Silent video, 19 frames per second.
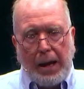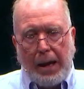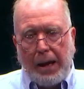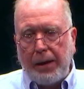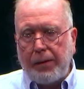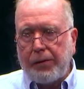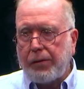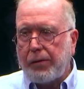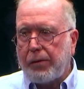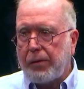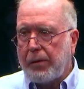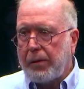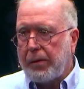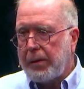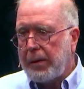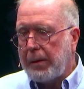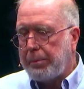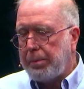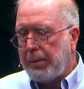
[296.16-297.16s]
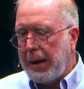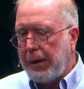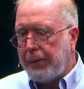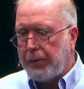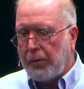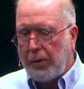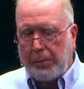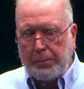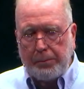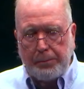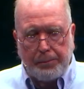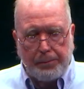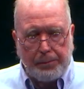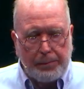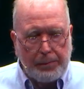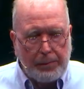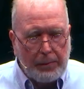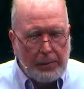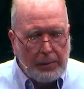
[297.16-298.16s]
as the platform.
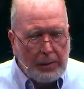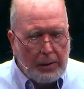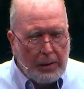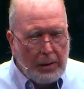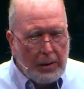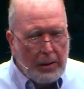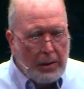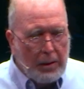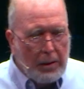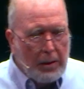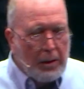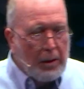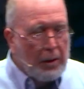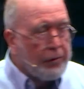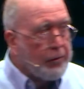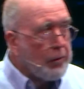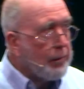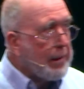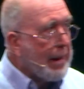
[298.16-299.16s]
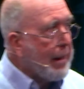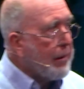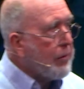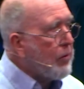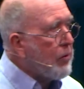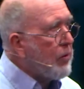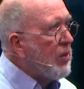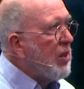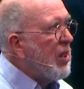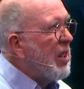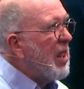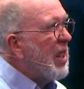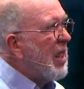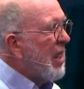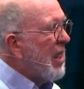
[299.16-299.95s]
So that's